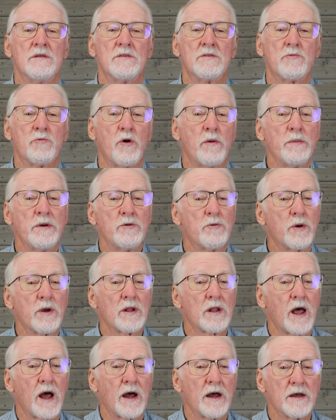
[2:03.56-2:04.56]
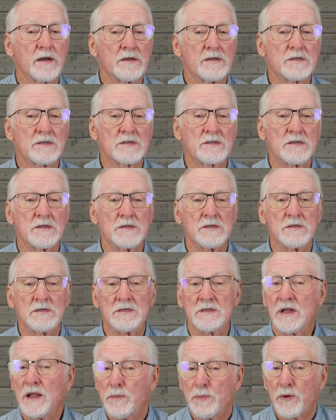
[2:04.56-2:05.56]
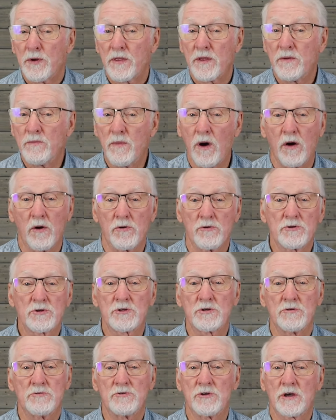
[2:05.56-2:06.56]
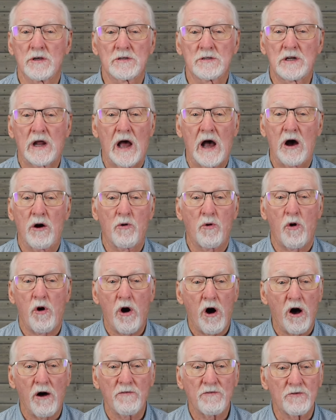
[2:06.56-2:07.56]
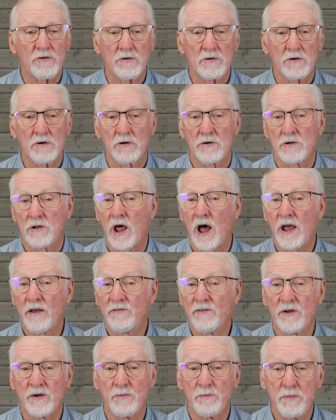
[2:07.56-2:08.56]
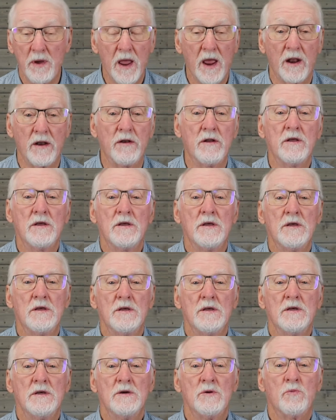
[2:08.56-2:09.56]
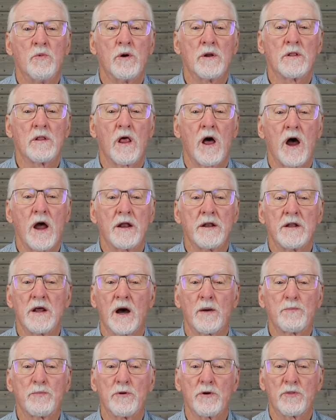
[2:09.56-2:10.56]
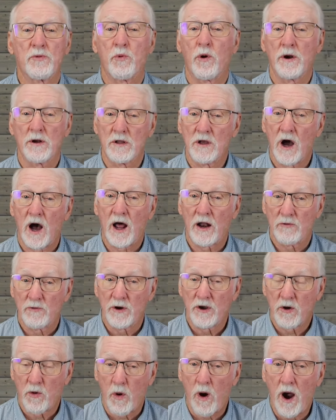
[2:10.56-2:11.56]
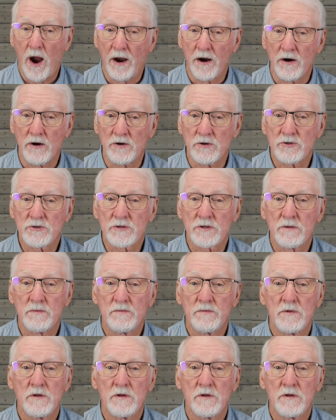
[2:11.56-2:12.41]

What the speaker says: The woman realized deeper than most just how awful her life had been when lined up with what God requires.